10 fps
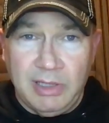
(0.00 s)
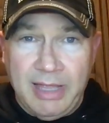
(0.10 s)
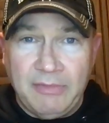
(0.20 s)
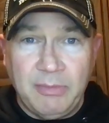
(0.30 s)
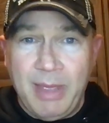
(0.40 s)

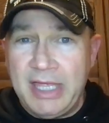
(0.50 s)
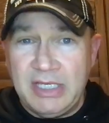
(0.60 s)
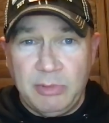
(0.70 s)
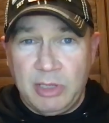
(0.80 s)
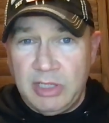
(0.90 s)
left
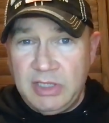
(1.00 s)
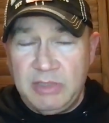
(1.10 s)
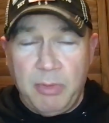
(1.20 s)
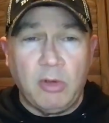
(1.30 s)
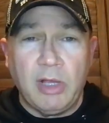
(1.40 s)
amazed because he
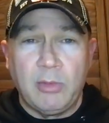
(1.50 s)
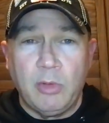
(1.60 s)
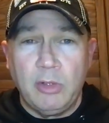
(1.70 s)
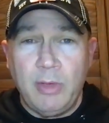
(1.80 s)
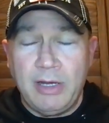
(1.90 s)
spoke like
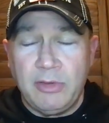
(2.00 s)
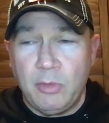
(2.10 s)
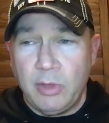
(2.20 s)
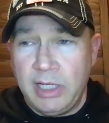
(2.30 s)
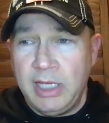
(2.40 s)
one who had
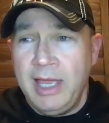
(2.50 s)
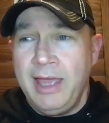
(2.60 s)
authority.